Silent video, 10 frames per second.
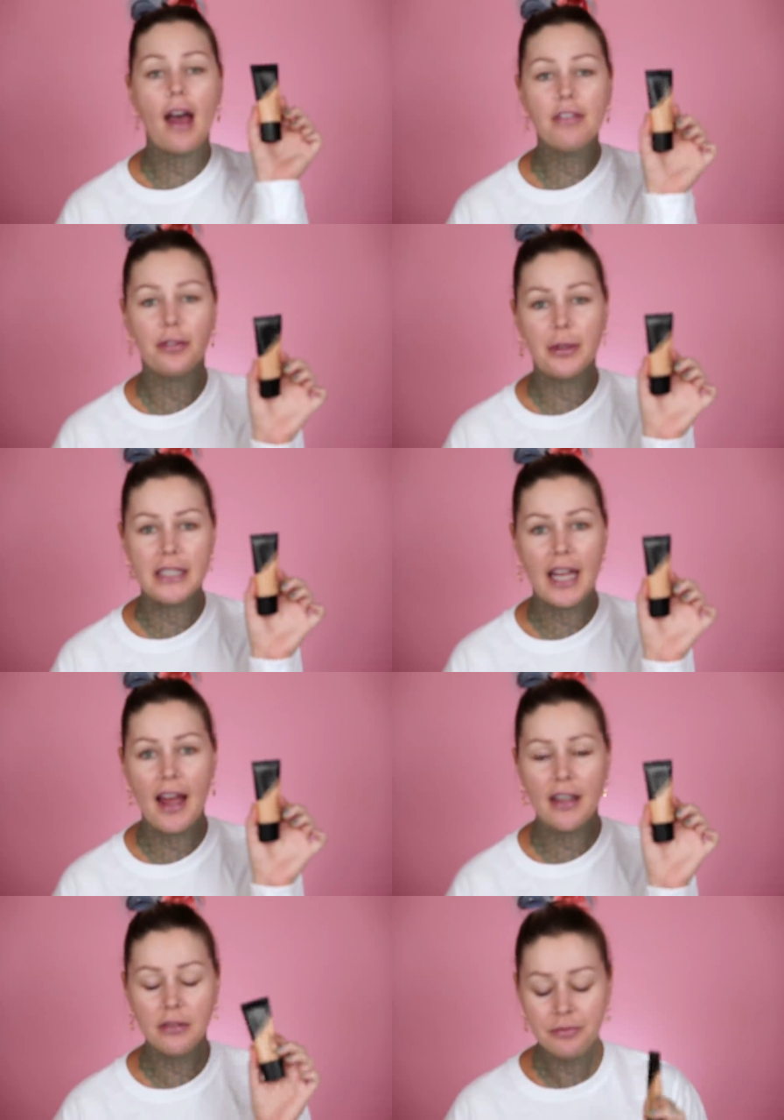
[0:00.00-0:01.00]

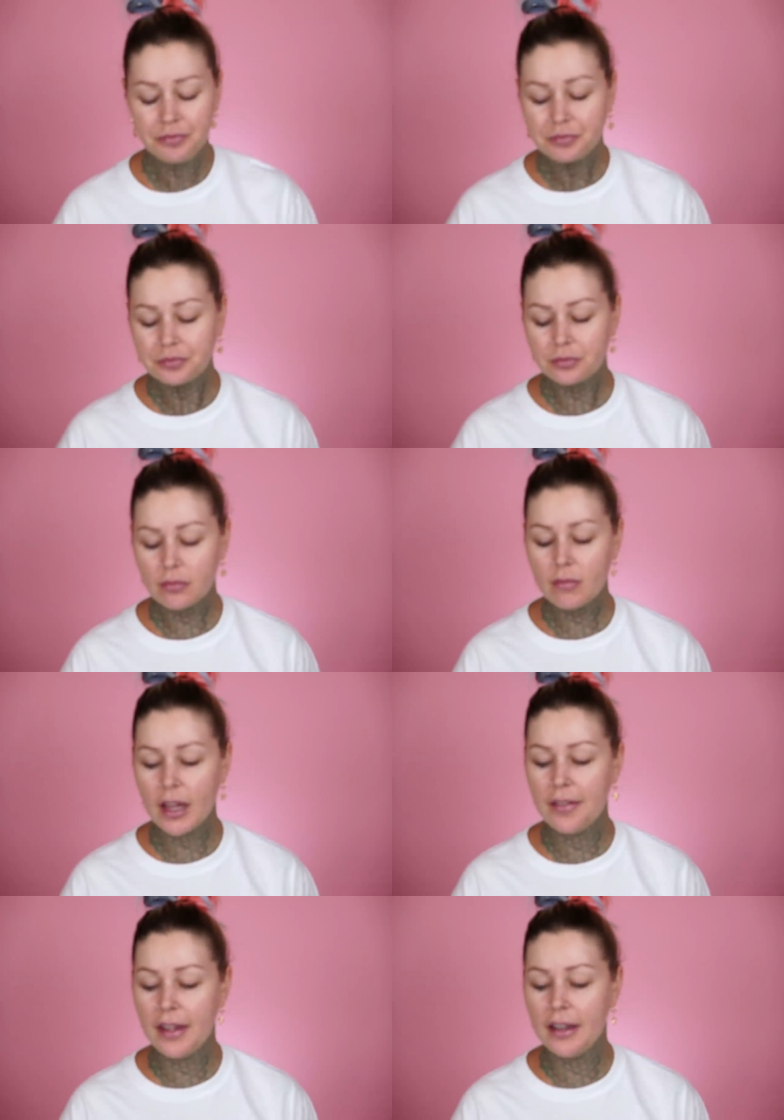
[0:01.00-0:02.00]
F310
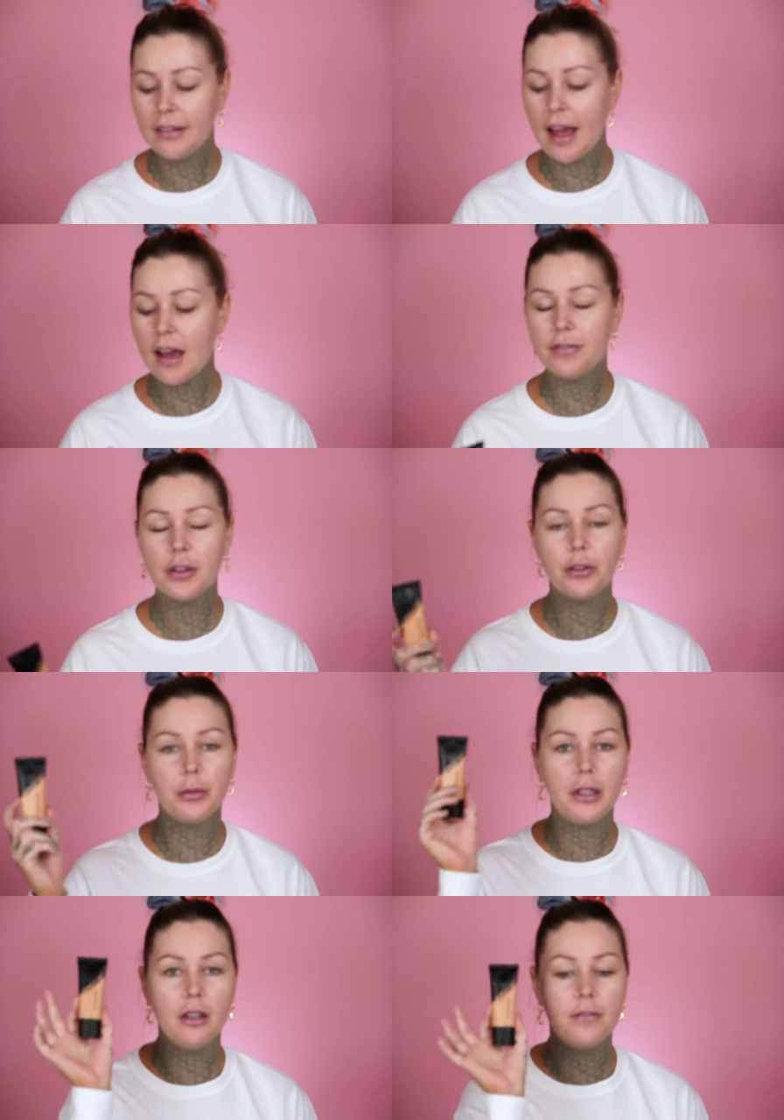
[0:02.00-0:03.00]
and then
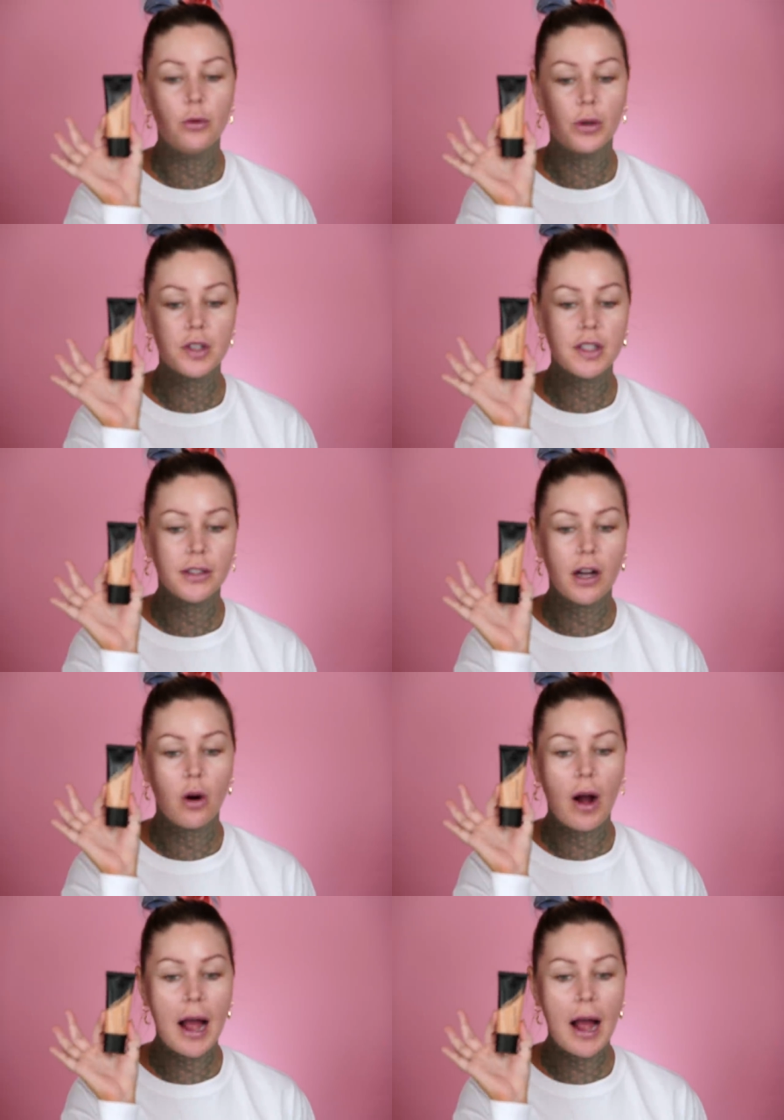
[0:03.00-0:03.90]
F340.